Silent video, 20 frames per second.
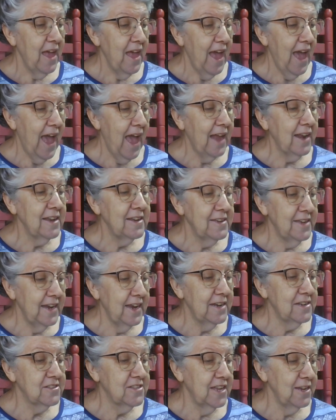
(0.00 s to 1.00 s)
Alan
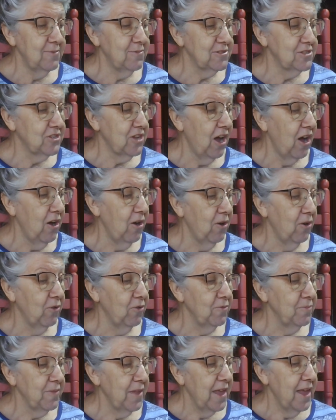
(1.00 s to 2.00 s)
did as he was
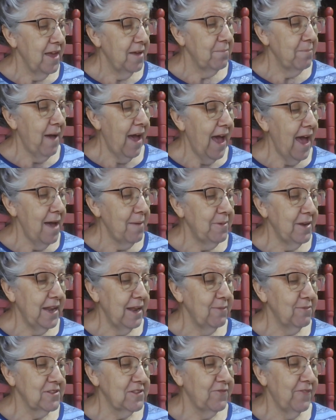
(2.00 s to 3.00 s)
told. My, but
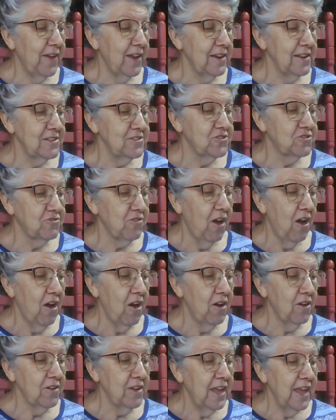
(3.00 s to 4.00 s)
he was feeling
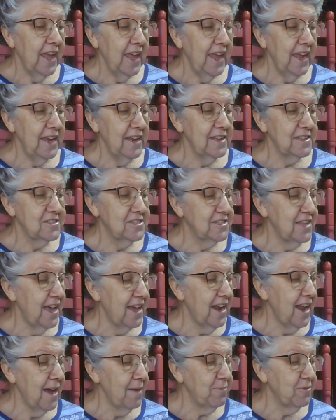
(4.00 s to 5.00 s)
strong. He could
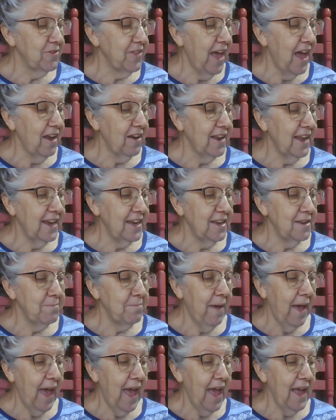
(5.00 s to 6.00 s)
sit up without leaning
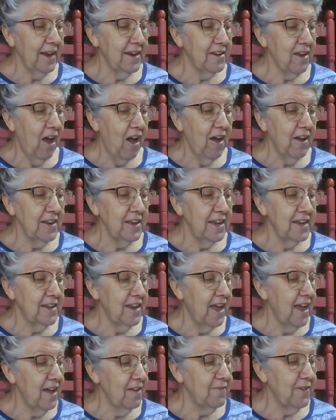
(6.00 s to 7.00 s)
back, and oddly
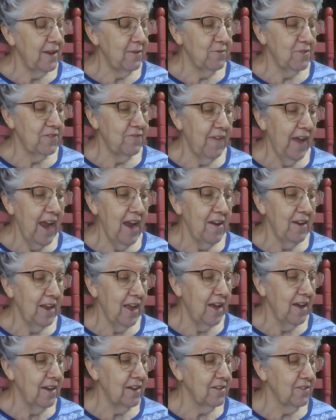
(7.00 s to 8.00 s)
enough, he was very
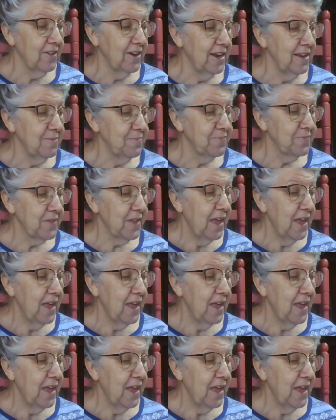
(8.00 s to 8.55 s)
hungry.